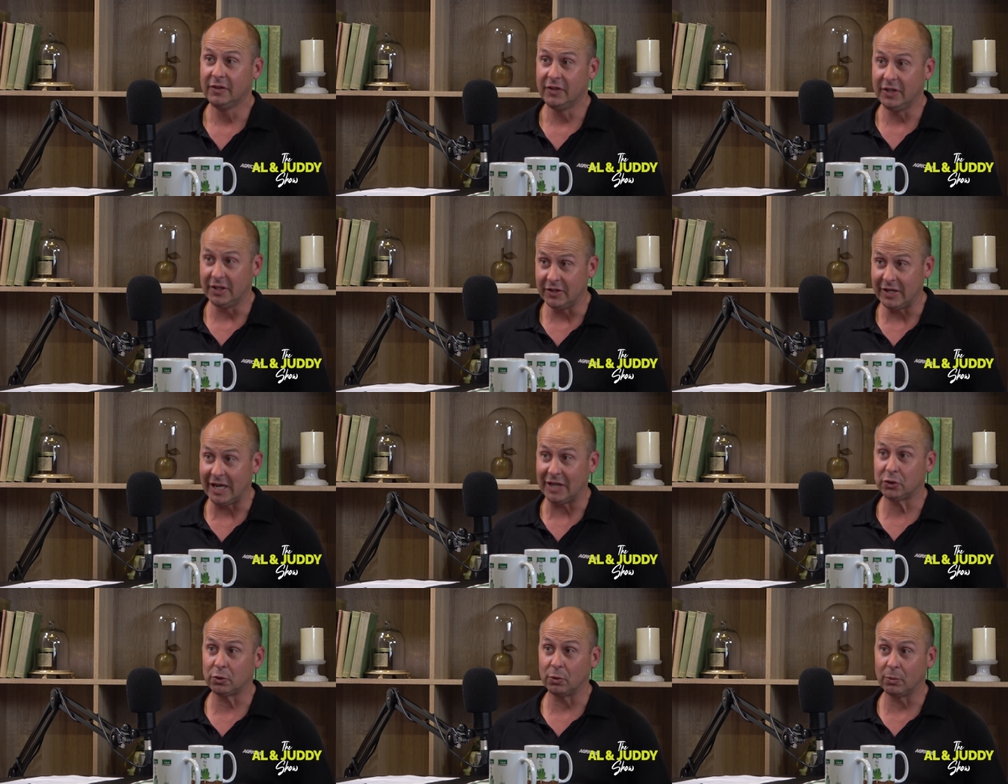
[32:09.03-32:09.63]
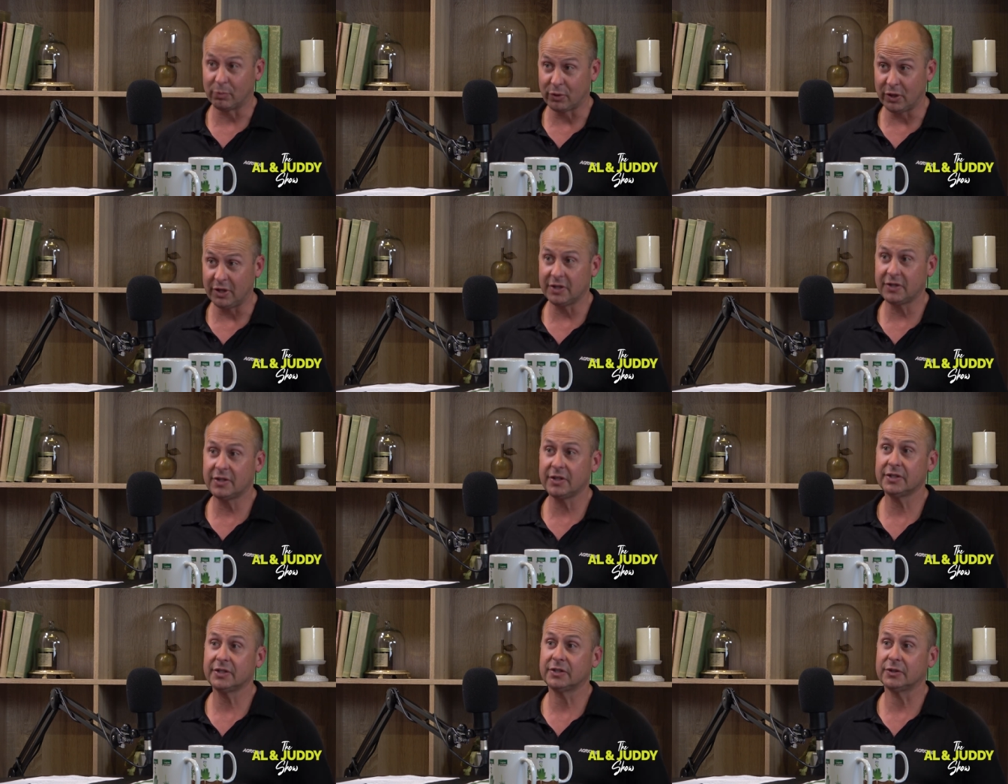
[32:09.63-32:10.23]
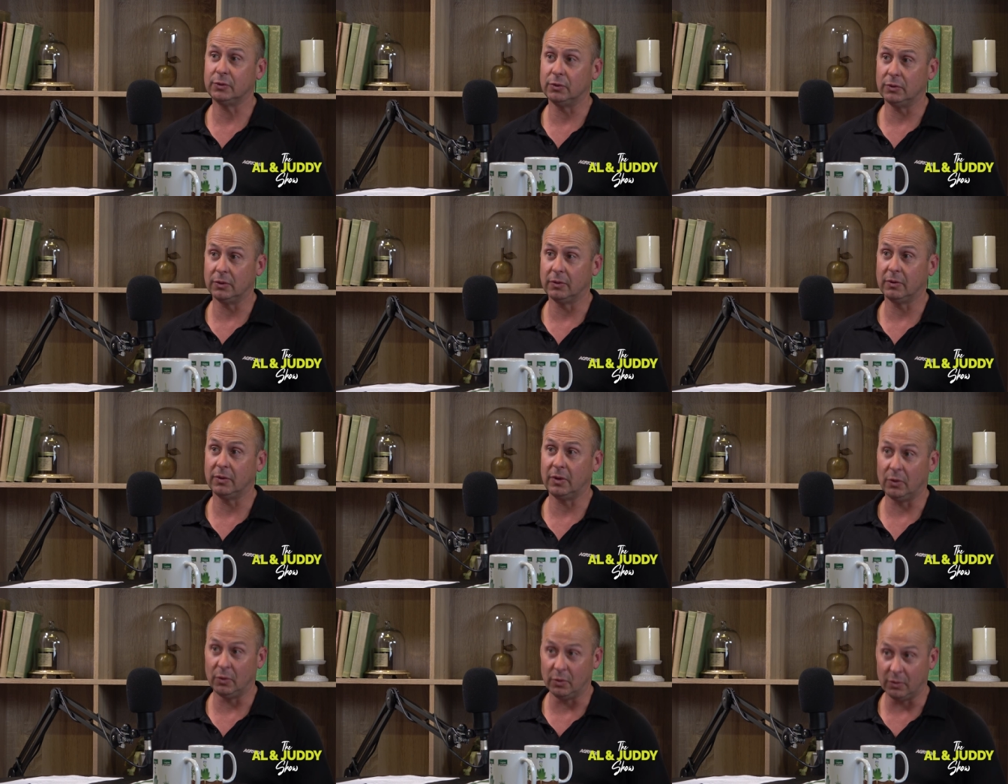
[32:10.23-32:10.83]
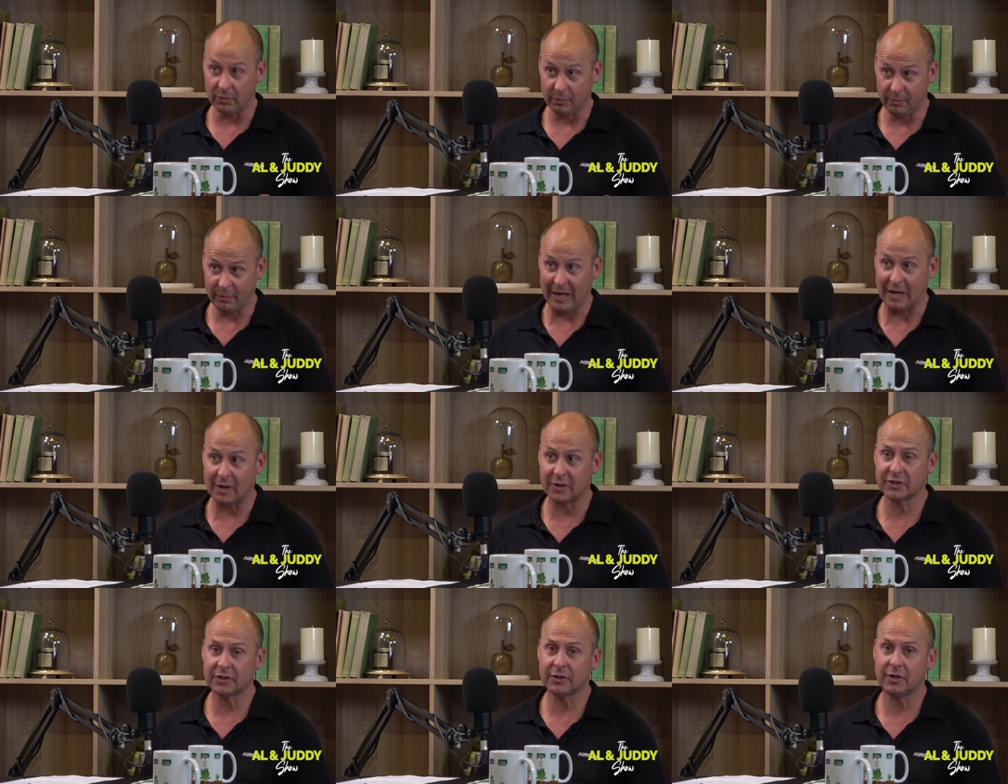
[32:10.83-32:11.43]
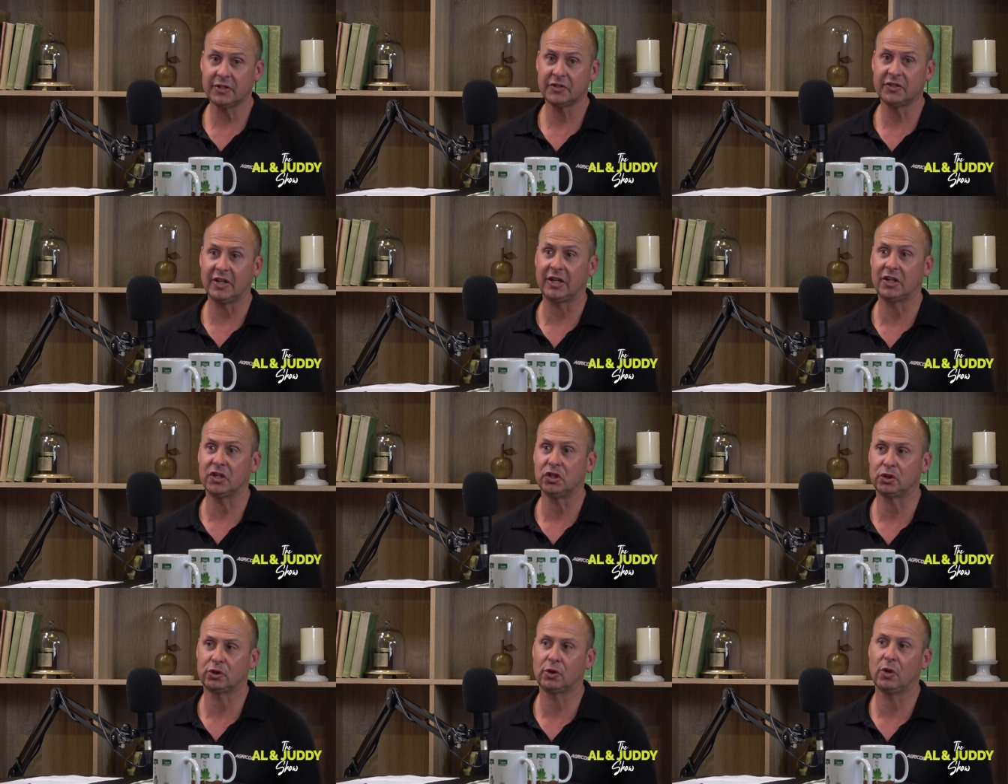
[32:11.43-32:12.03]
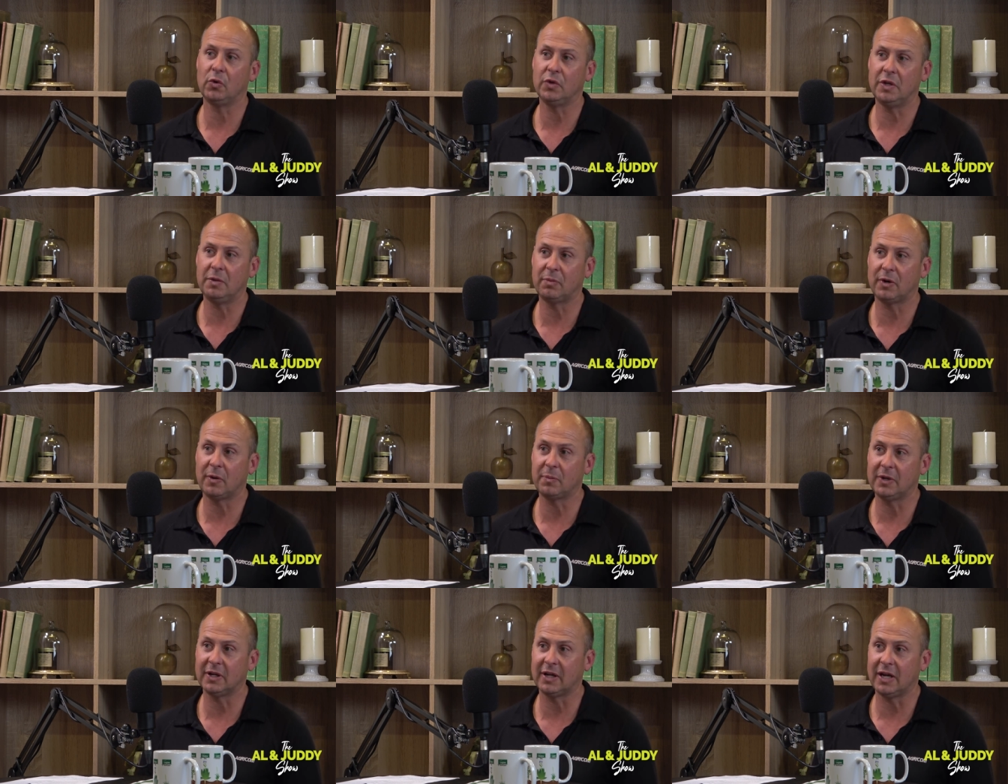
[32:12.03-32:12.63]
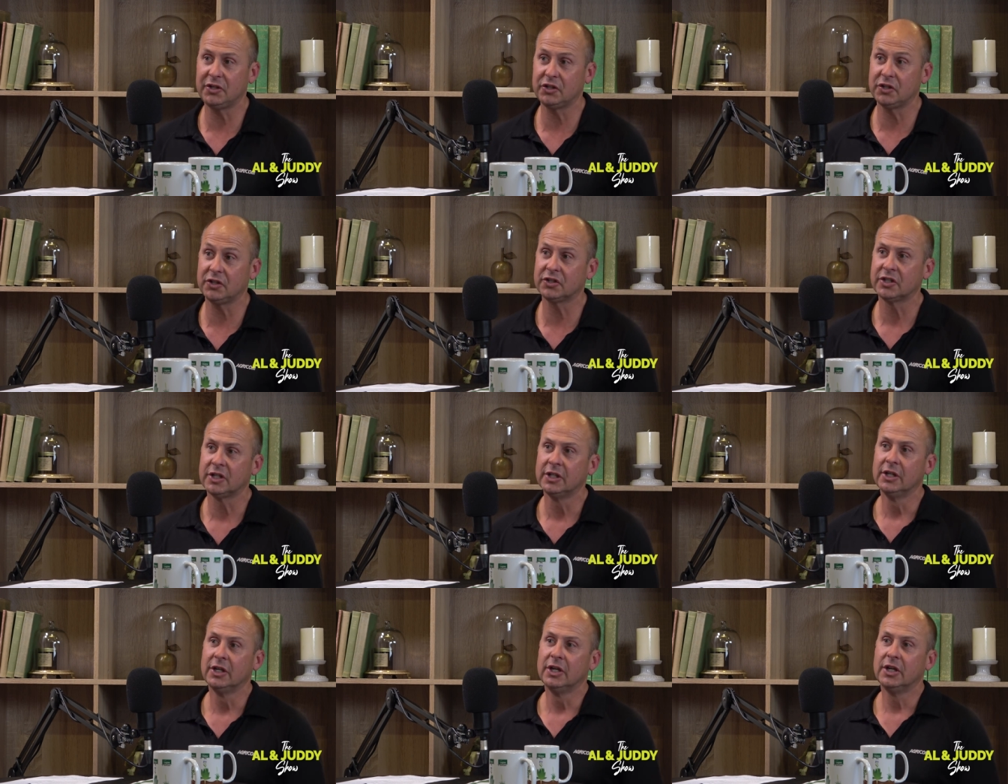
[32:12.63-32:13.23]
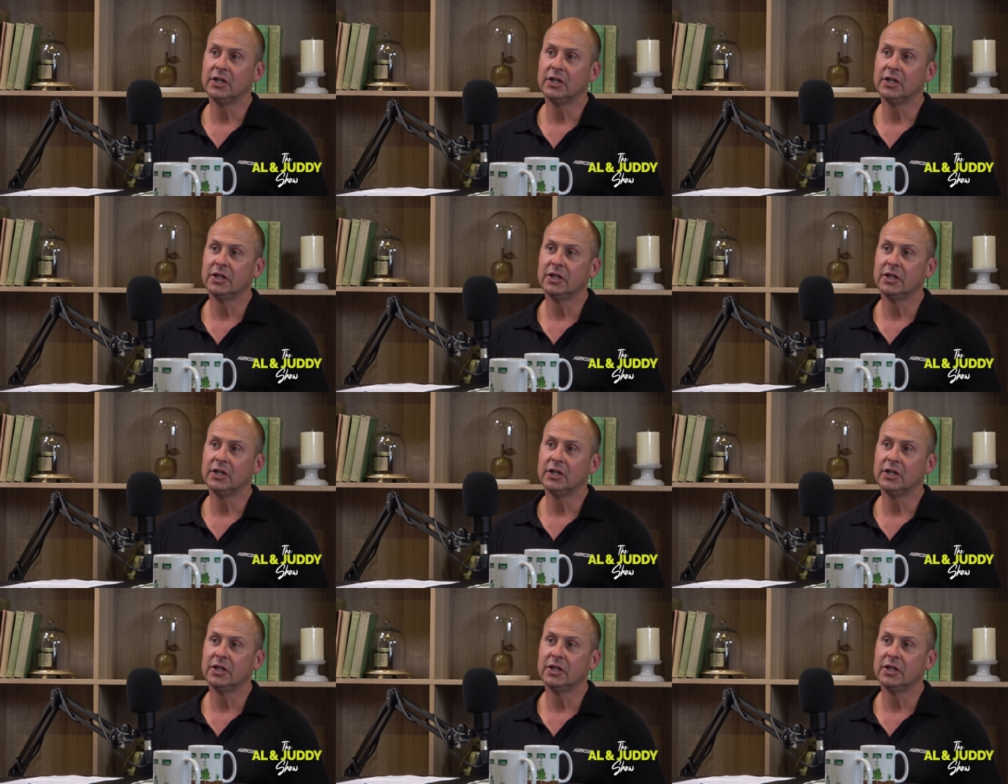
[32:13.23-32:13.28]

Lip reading: their natural predators or parasites that control their populations.